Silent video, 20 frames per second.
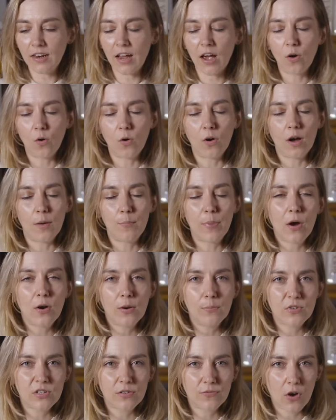Now, a
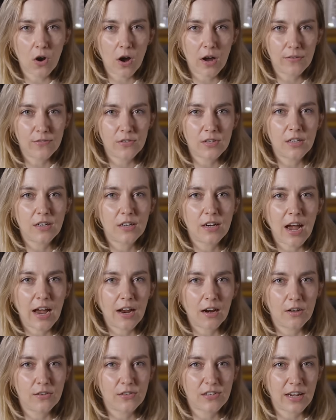poem survives in an
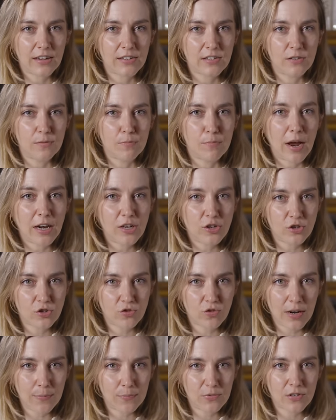Anglo-Saxon
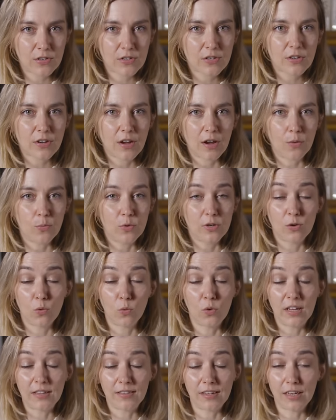manuscript. Uh, we
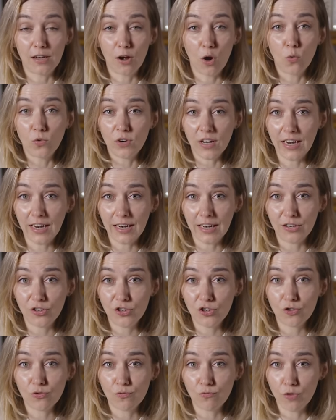call it the Old
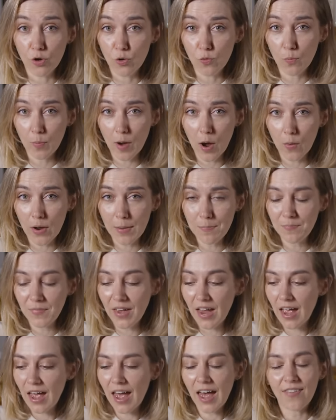English rune poem.
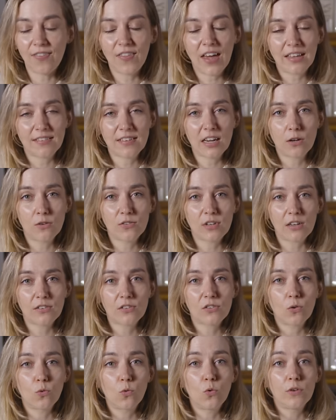And that tells
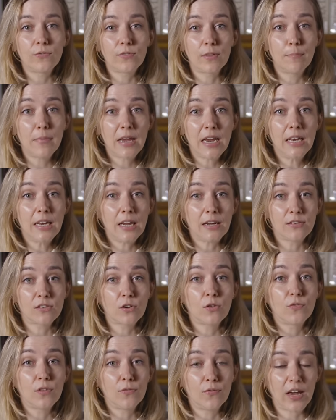us all of the meanings
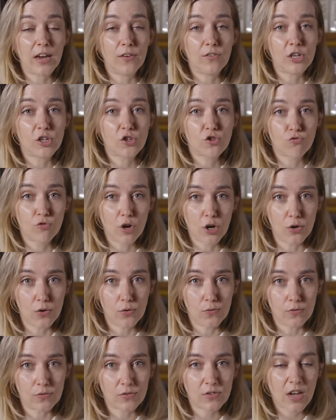of the various
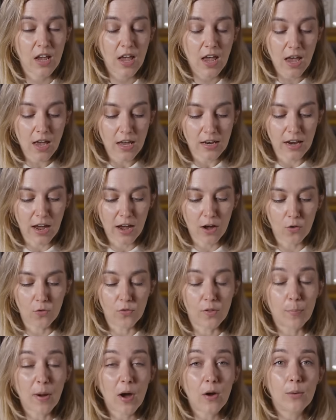runes. Now,
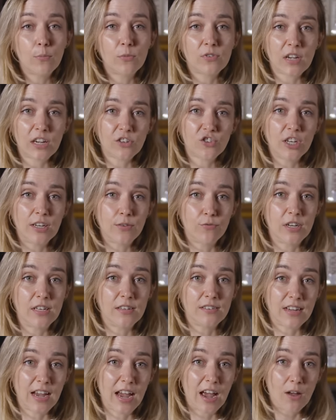the poem was actually
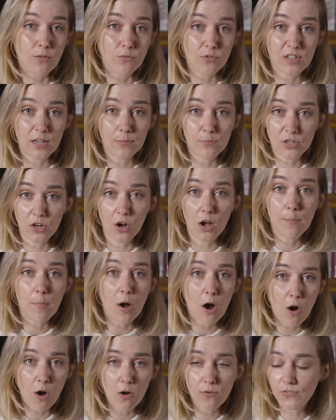written down sometime
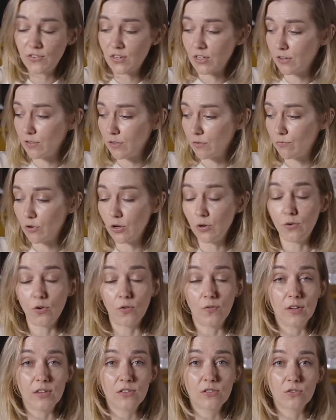after the rune
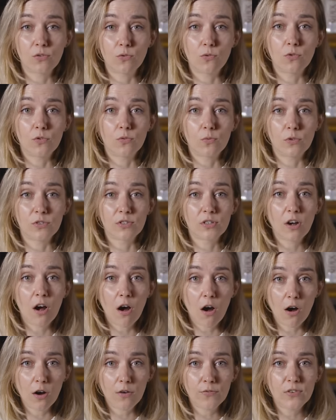on this sword was
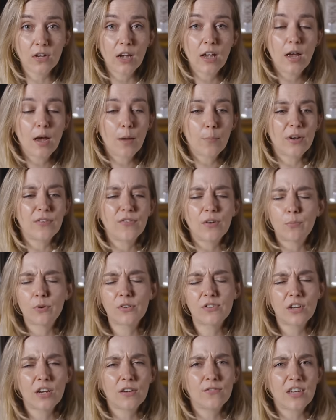carved. But if it
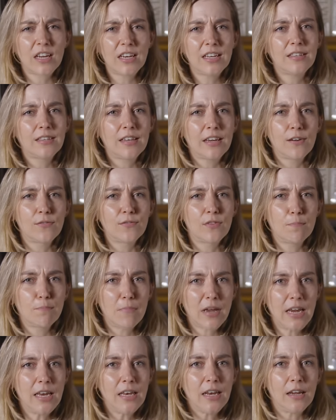preserves anything of the
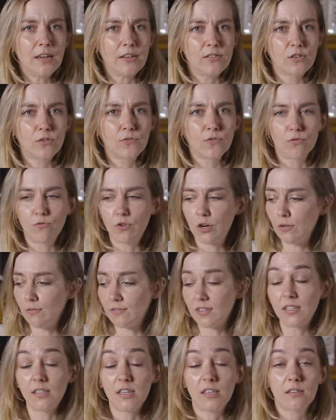meanings of the
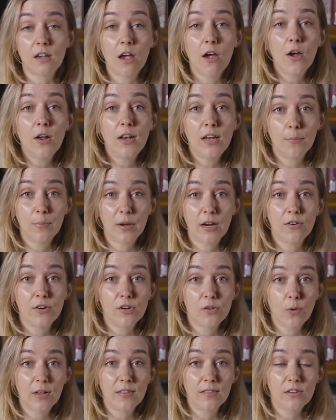runes in this earlier
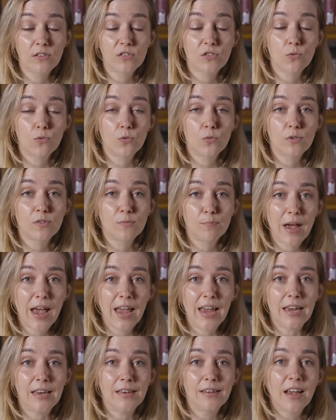period when this sword was
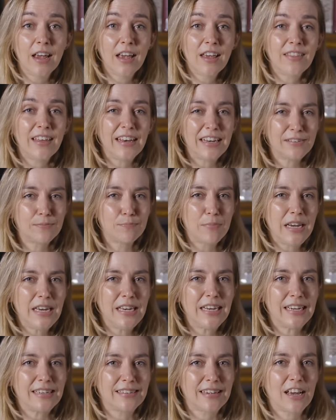made, then it's
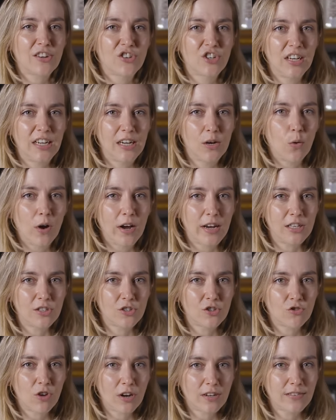meaning is actually quite
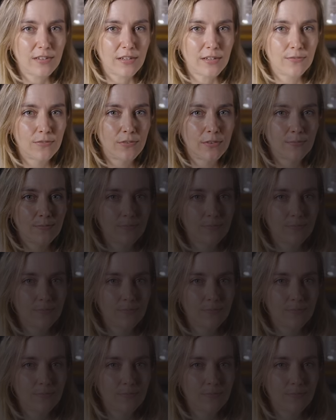instructive.